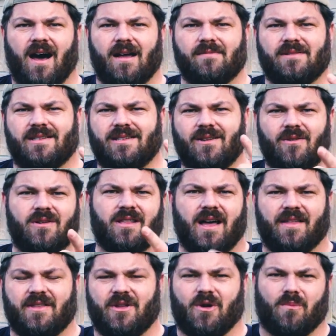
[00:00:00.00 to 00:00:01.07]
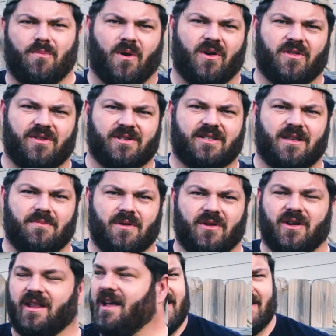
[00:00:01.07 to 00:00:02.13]
I'm so glad that you're a part of this
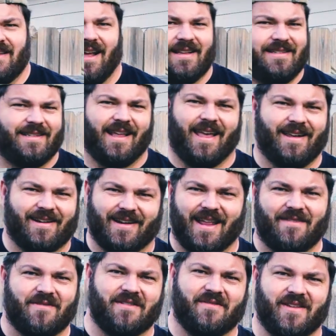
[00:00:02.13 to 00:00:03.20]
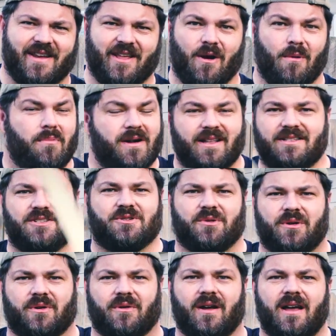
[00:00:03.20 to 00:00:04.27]
community. I say it on every video, but it's
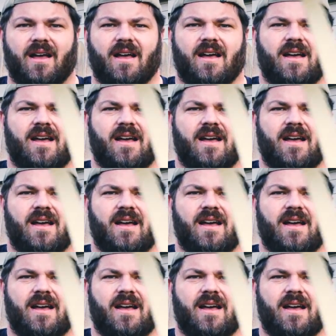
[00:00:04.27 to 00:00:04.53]
true.